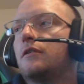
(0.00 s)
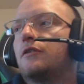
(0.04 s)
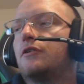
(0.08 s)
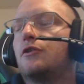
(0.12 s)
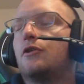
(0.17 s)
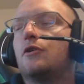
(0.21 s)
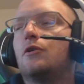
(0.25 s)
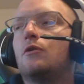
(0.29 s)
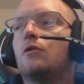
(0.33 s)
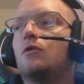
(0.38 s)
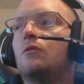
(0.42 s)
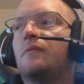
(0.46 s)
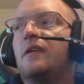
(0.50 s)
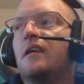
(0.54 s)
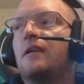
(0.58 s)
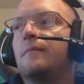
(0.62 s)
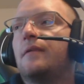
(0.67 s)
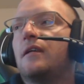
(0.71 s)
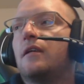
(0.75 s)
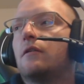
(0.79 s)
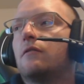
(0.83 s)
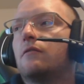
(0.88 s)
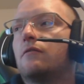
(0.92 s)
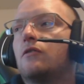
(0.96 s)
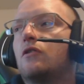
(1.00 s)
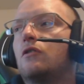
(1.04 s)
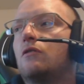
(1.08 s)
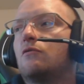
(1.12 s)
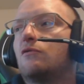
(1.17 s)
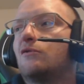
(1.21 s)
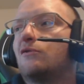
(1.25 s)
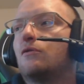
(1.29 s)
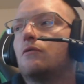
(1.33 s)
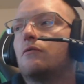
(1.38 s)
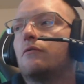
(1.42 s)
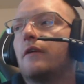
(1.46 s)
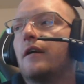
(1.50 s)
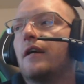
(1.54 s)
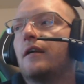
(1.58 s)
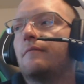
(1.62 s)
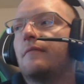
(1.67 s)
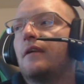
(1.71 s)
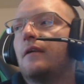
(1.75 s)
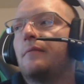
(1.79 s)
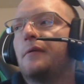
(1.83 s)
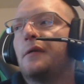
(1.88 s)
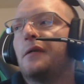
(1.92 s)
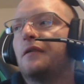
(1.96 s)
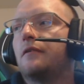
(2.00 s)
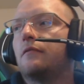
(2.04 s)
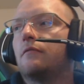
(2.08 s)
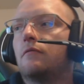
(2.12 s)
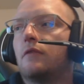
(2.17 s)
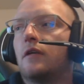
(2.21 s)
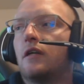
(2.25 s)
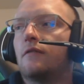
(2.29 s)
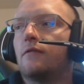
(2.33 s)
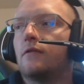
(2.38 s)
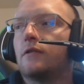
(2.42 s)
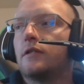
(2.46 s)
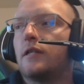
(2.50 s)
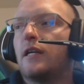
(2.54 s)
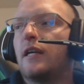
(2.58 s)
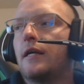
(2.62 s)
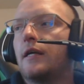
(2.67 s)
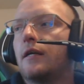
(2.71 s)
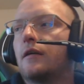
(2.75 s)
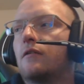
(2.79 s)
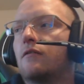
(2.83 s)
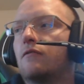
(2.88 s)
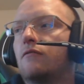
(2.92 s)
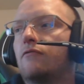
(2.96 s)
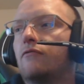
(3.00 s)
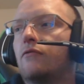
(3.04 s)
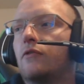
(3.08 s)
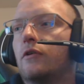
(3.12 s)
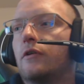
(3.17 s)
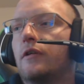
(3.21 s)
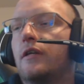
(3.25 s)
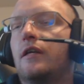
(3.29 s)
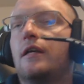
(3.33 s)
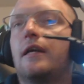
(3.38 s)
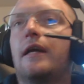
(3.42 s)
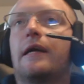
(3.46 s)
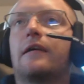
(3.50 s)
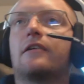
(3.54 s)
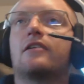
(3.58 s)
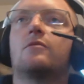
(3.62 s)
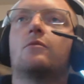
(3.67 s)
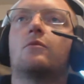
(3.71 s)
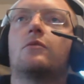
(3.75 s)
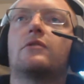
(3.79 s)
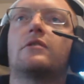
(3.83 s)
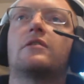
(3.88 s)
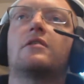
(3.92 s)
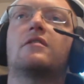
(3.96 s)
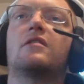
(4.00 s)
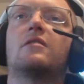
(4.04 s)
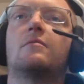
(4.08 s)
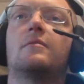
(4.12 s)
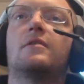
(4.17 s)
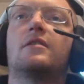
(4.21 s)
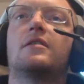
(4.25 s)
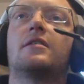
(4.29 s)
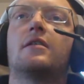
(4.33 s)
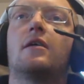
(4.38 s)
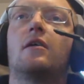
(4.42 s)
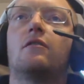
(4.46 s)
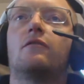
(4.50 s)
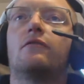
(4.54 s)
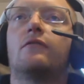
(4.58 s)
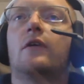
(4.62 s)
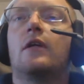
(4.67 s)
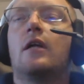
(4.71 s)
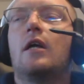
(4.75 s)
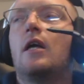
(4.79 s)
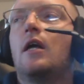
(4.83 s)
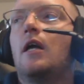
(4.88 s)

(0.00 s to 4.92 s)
two grand maybe give or take for the actual system itself.